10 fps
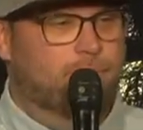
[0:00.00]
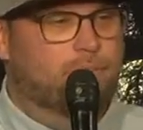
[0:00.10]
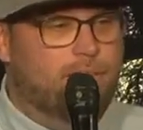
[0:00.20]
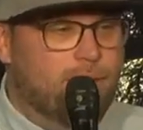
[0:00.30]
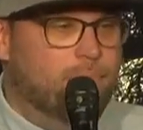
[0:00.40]
them
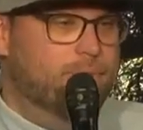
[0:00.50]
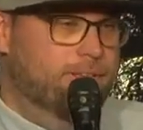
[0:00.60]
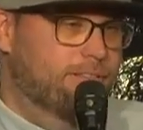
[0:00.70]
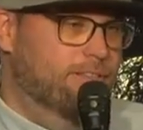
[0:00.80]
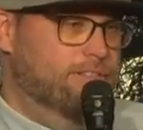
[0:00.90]
keep
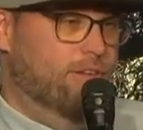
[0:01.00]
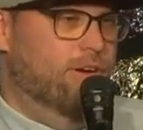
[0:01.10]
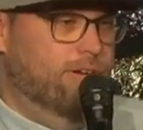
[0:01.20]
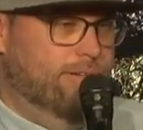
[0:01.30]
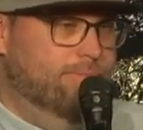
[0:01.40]
this
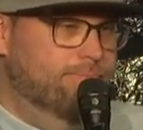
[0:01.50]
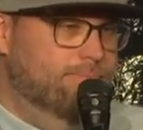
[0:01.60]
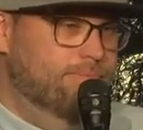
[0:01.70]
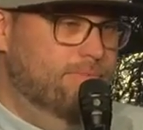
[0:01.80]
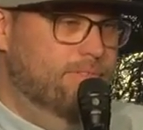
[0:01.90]
garden.
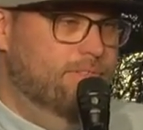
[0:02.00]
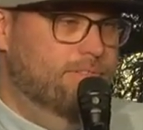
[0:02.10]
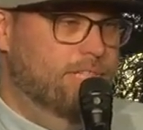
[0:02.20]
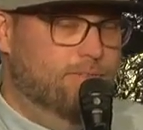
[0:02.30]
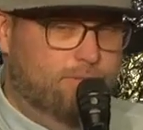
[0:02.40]
It's